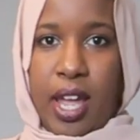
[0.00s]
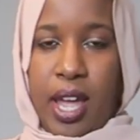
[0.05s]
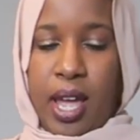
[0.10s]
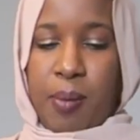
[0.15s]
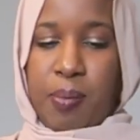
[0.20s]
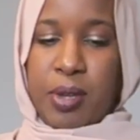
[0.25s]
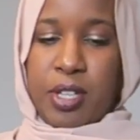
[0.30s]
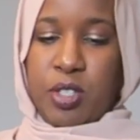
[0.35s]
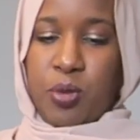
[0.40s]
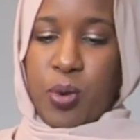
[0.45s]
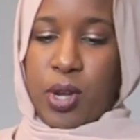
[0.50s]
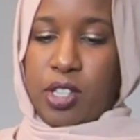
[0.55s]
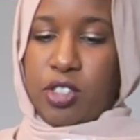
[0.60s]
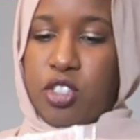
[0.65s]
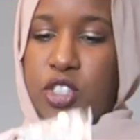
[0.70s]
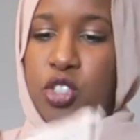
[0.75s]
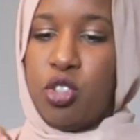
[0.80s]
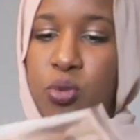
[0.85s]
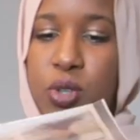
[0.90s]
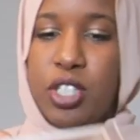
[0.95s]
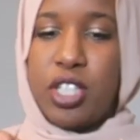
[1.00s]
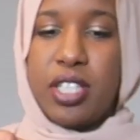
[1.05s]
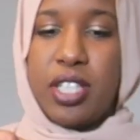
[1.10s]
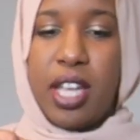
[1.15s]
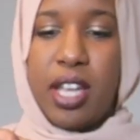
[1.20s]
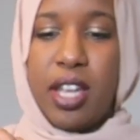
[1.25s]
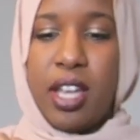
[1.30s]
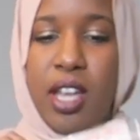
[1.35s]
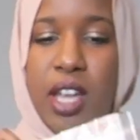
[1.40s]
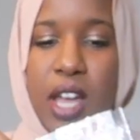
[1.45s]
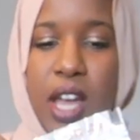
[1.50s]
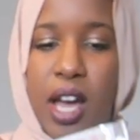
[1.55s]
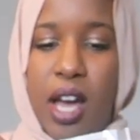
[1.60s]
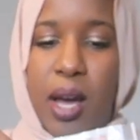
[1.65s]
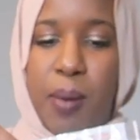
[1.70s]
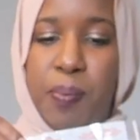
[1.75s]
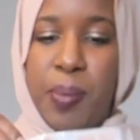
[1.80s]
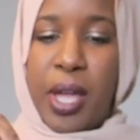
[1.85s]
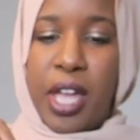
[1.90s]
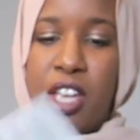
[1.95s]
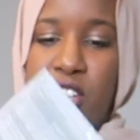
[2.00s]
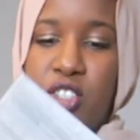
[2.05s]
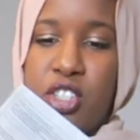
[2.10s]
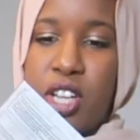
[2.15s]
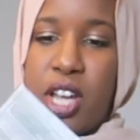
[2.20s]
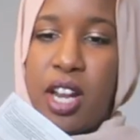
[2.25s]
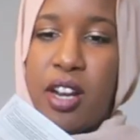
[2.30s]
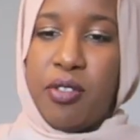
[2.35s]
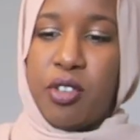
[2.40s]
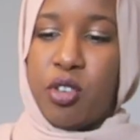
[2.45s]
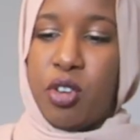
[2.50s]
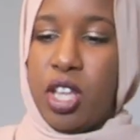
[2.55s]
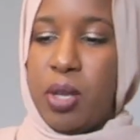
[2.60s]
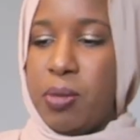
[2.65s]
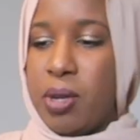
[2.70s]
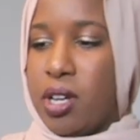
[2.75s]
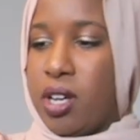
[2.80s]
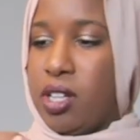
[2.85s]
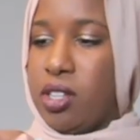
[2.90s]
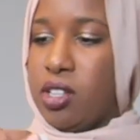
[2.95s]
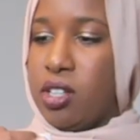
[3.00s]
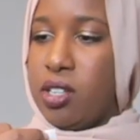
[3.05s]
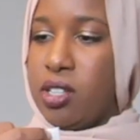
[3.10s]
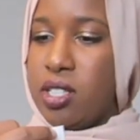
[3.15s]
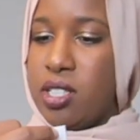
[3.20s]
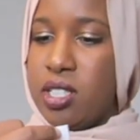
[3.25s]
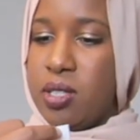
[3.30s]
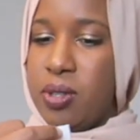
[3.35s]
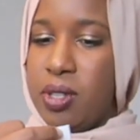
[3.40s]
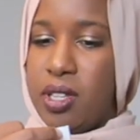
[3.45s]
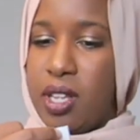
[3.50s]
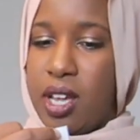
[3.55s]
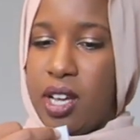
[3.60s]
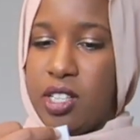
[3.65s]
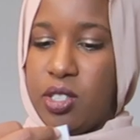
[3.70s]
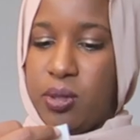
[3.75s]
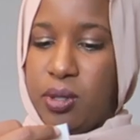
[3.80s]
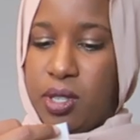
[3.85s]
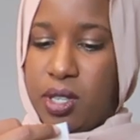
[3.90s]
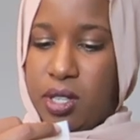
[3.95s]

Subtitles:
cap as well too, which is like a beige kind of cream color. Let's see what the actual